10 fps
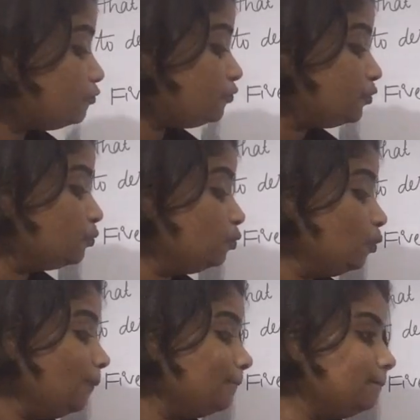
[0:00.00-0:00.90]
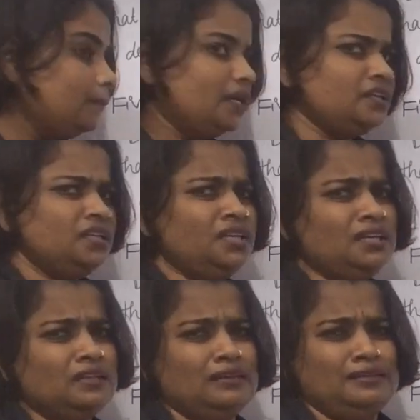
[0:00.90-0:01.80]
few,
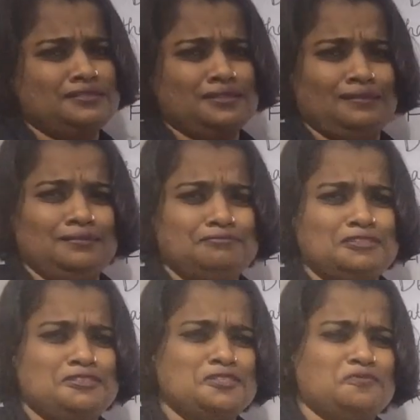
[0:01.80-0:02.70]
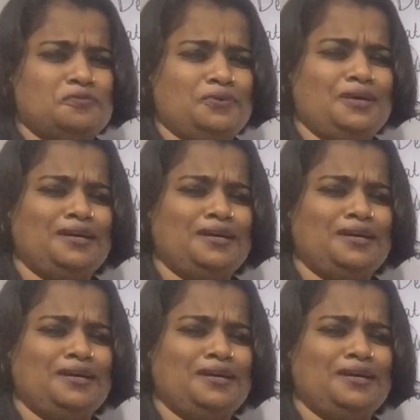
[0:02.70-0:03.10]
many, little. This is